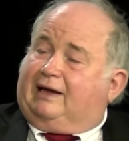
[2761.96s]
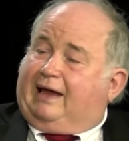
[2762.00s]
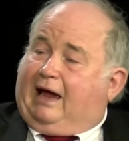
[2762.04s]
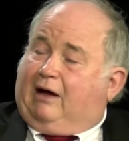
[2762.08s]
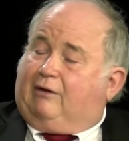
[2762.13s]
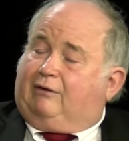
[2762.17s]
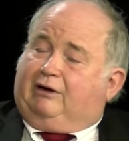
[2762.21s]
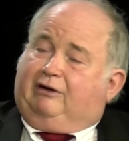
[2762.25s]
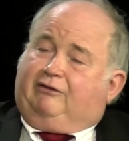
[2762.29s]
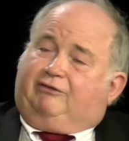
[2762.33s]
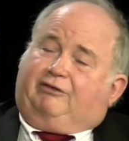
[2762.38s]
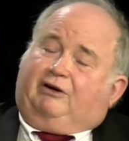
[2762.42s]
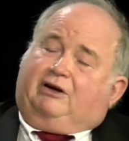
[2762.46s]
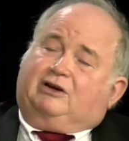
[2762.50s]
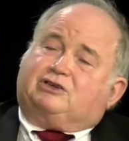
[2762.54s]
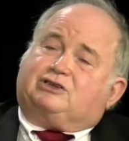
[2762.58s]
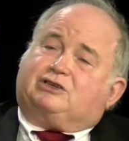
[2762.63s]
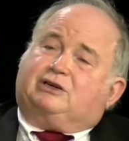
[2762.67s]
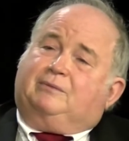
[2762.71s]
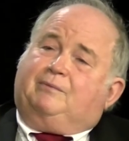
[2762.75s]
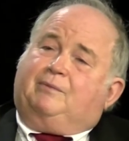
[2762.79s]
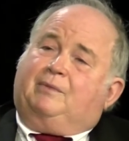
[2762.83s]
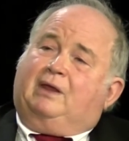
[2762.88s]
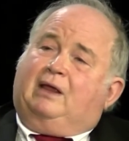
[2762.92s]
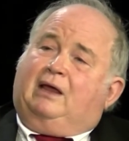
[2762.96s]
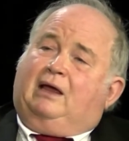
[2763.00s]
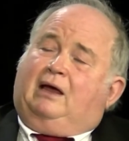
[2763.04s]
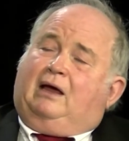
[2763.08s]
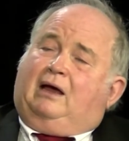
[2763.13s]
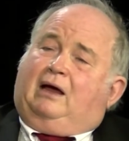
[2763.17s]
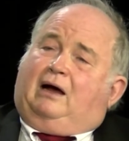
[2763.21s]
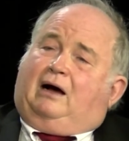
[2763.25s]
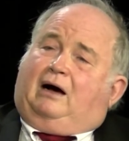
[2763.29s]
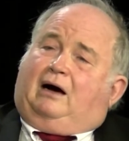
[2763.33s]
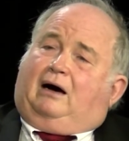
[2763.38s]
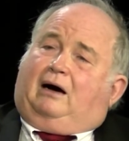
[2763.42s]
county function.
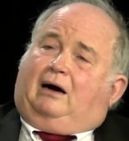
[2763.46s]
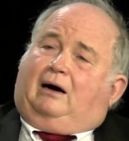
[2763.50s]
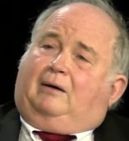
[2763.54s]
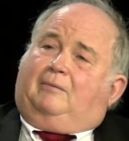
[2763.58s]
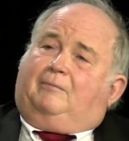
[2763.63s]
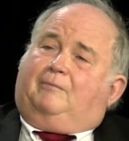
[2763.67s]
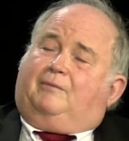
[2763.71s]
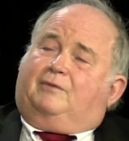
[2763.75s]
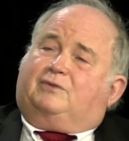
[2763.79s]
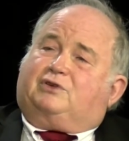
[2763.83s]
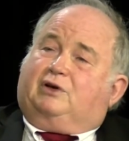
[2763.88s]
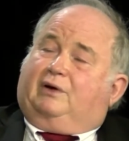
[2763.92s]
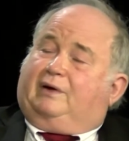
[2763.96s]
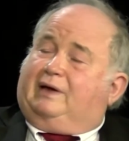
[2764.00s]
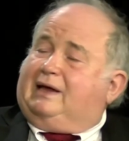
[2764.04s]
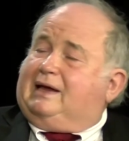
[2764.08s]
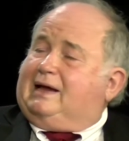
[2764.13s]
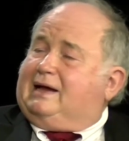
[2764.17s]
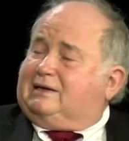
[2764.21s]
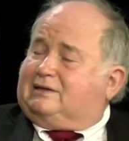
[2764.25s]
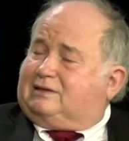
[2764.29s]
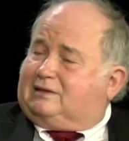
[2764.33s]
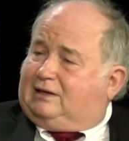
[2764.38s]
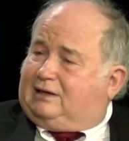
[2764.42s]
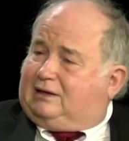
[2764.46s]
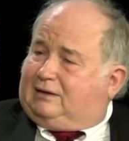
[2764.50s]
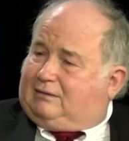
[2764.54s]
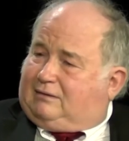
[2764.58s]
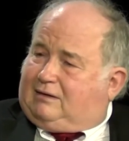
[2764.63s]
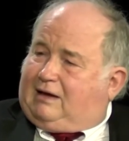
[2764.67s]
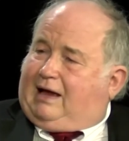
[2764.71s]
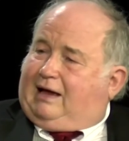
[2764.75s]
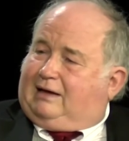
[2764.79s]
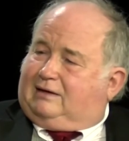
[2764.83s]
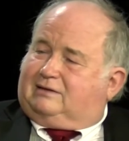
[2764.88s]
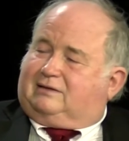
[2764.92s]
So he has,
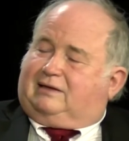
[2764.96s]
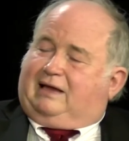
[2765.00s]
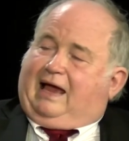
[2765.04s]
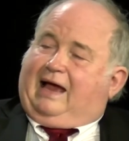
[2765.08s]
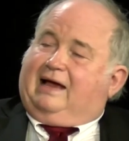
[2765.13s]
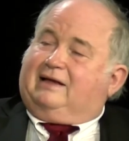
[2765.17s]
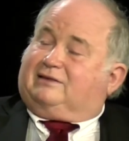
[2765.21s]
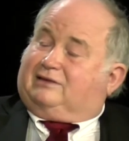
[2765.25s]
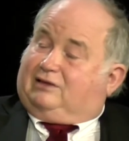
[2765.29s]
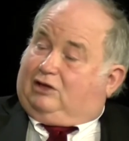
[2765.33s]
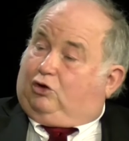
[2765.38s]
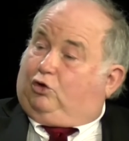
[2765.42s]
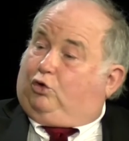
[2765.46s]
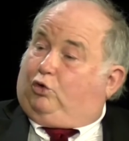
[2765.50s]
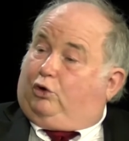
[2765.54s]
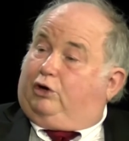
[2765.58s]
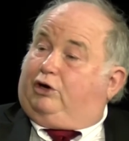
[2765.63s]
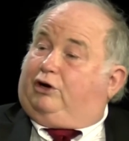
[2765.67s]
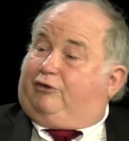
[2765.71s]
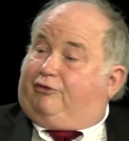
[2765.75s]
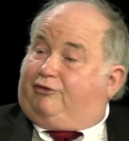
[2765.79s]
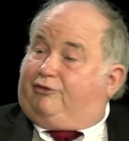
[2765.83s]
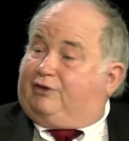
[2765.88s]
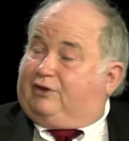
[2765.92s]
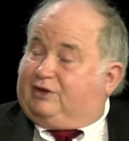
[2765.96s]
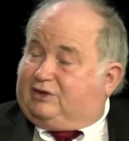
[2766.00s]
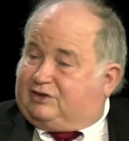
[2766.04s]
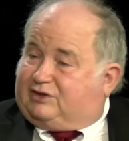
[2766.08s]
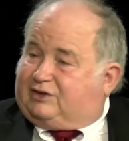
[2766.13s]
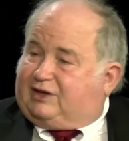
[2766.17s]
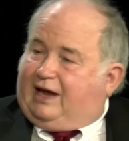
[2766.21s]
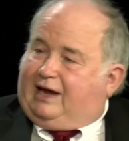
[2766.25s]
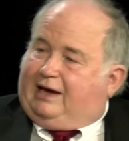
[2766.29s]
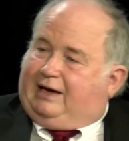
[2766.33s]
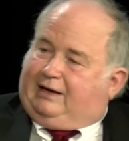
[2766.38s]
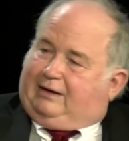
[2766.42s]
as the lawyer for the
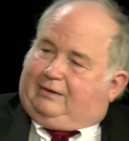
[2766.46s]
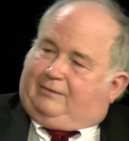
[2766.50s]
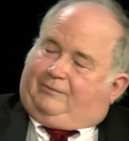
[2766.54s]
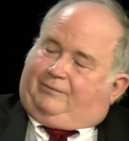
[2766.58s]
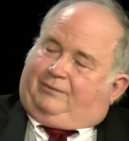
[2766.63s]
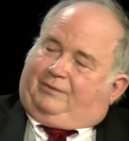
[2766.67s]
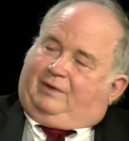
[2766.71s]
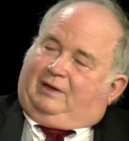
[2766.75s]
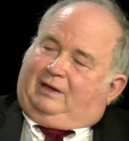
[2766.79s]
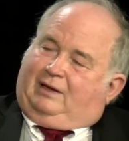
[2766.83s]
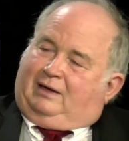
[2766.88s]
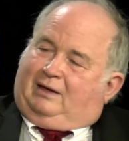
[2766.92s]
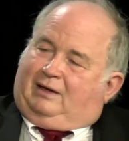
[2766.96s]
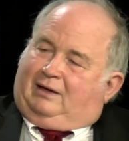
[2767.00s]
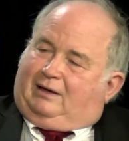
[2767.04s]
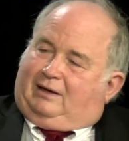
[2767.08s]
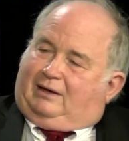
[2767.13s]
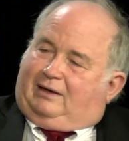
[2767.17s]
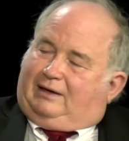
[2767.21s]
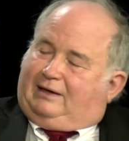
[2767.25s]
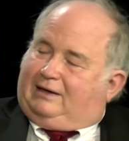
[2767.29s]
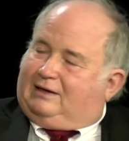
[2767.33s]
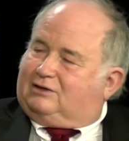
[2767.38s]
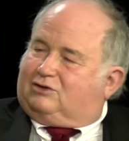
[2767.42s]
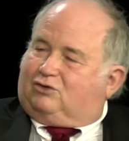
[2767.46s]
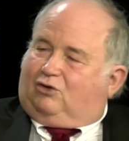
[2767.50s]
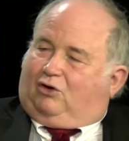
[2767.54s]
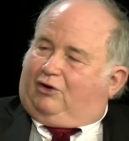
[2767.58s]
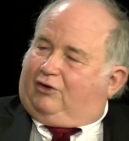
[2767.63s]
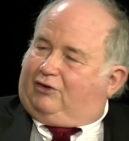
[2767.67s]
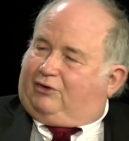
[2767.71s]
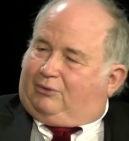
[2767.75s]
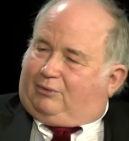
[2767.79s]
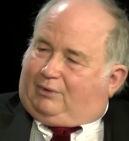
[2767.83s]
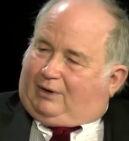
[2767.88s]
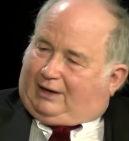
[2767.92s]
state, he is
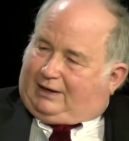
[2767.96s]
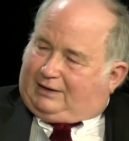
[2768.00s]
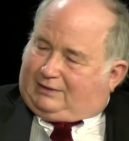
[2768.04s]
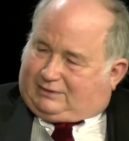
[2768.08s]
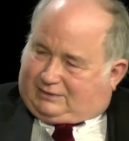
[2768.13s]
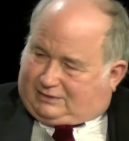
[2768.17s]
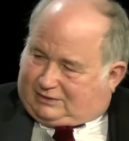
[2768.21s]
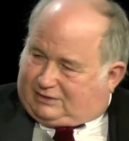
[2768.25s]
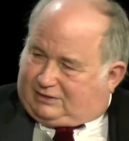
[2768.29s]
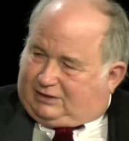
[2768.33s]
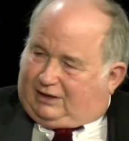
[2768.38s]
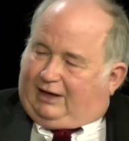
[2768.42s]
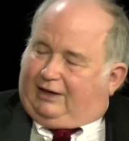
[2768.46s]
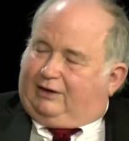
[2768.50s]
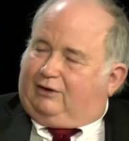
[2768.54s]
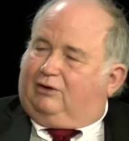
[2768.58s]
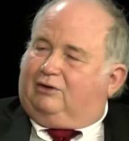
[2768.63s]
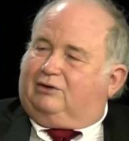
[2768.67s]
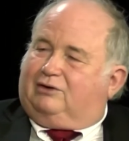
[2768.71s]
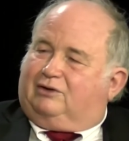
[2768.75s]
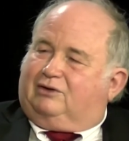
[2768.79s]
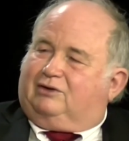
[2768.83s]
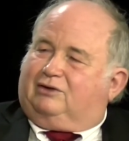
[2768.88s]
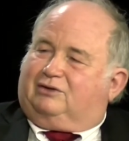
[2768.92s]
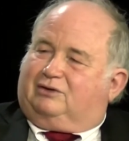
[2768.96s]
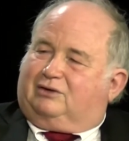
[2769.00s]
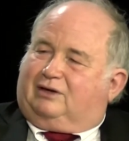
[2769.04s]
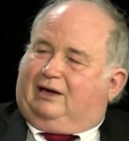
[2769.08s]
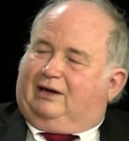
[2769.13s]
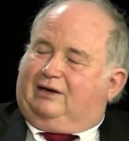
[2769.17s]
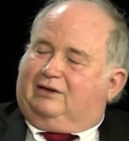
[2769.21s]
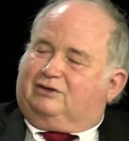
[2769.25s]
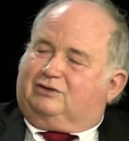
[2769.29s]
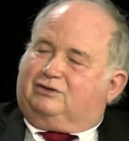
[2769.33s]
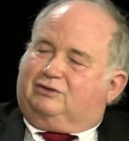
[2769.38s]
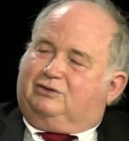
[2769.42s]
authorized to sign on to this
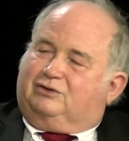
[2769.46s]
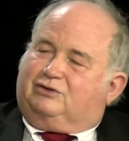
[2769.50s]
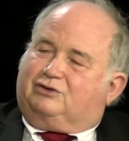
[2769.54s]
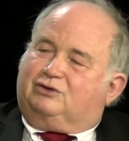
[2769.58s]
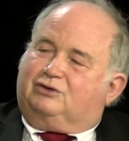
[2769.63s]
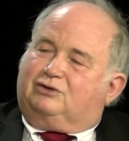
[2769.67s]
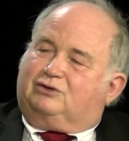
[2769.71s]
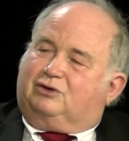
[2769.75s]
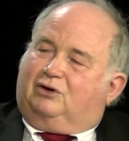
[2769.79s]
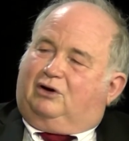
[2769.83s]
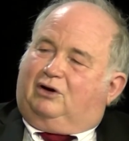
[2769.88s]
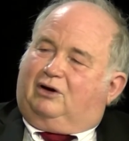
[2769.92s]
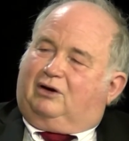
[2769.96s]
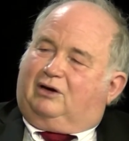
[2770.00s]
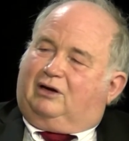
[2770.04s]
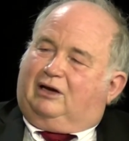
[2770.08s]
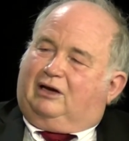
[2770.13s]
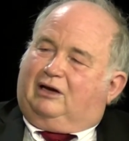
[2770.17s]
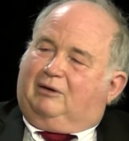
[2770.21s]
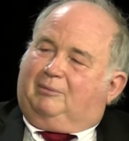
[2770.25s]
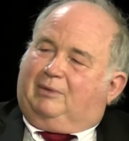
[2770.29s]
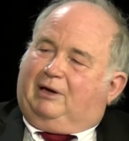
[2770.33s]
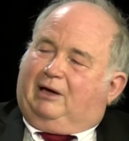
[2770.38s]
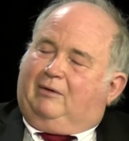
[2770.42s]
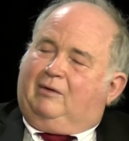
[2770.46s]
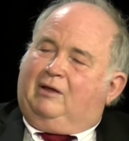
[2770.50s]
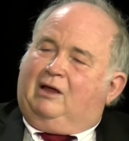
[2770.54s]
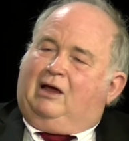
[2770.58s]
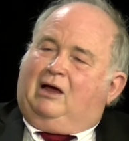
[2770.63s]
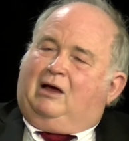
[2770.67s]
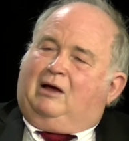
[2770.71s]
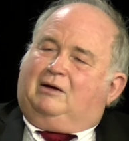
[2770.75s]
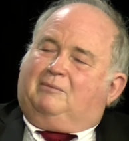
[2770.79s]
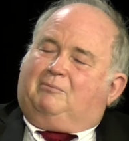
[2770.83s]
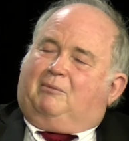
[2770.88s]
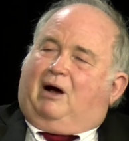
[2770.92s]
kind of suit you're talking about.
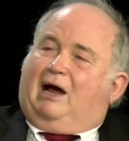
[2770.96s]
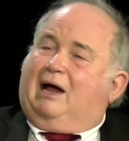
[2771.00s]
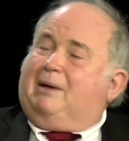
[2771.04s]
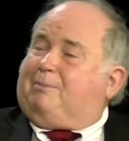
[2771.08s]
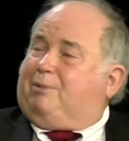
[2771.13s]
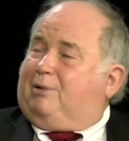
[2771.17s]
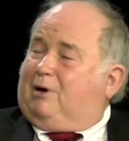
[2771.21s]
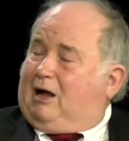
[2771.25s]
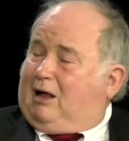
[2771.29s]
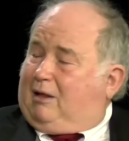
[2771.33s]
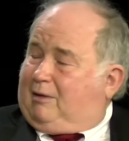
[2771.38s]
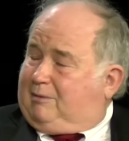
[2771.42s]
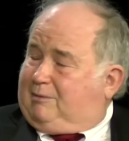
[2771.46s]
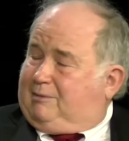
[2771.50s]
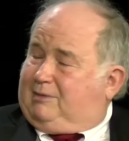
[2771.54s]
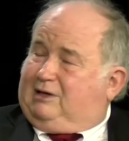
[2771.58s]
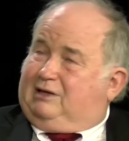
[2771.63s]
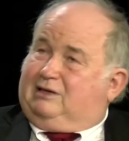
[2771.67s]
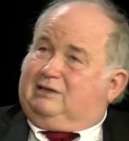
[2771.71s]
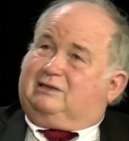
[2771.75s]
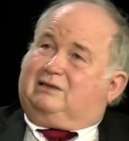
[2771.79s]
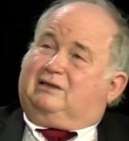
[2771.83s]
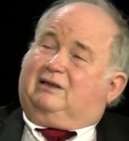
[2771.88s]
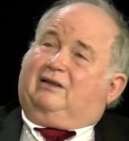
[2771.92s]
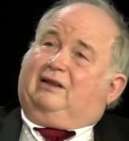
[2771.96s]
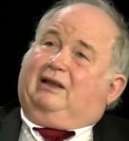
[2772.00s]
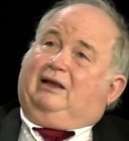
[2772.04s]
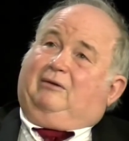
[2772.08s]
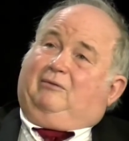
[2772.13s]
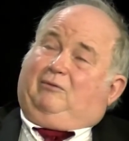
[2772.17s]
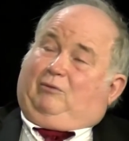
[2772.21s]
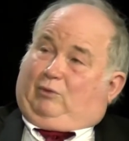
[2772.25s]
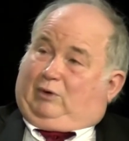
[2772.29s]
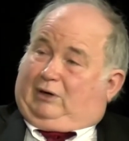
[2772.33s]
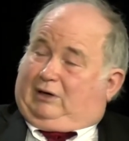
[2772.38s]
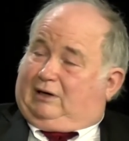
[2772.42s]
My problem is that
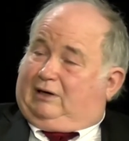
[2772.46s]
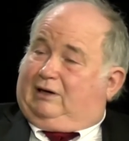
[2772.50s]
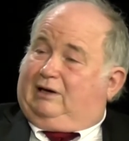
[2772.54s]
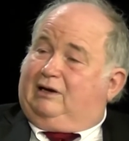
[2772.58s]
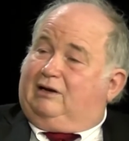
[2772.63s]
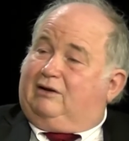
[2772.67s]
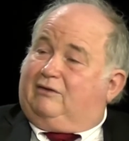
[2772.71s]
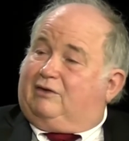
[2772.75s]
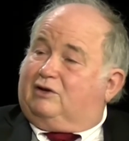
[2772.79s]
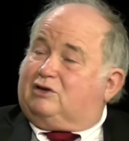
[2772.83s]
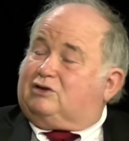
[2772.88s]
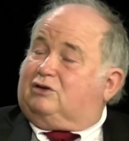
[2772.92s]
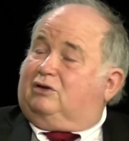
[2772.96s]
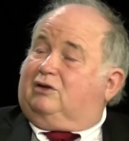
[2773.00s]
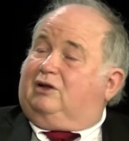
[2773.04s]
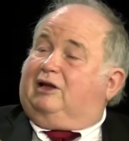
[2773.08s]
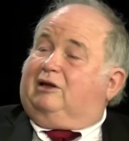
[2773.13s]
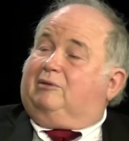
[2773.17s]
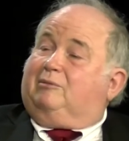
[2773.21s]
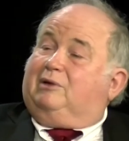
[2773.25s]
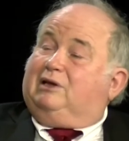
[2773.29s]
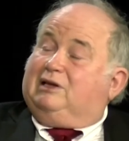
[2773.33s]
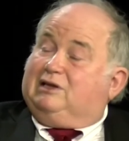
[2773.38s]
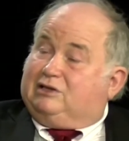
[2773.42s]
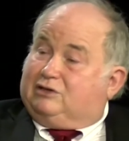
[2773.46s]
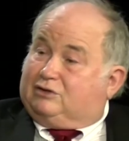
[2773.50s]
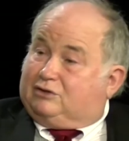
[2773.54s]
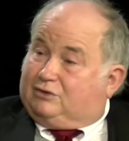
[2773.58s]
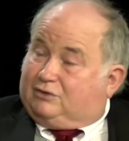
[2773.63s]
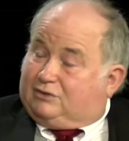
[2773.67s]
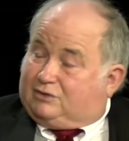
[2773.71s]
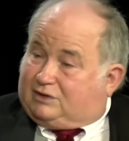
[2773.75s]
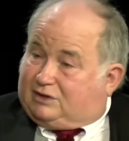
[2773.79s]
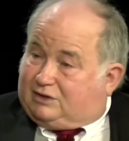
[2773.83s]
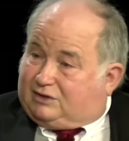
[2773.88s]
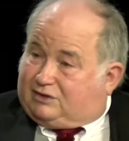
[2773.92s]
when an individual like me
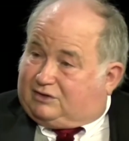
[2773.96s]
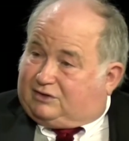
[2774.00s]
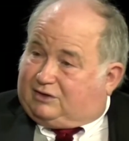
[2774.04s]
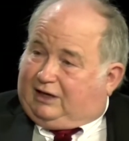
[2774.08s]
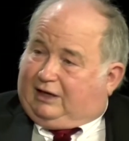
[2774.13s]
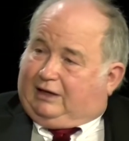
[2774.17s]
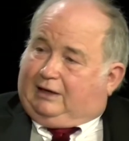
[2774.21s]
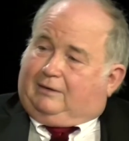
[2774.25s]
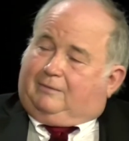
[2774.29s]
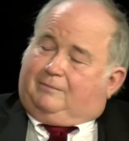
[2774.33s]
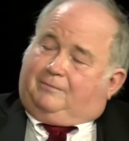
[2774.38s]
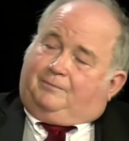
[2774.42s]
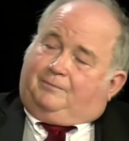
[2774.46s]
sues the state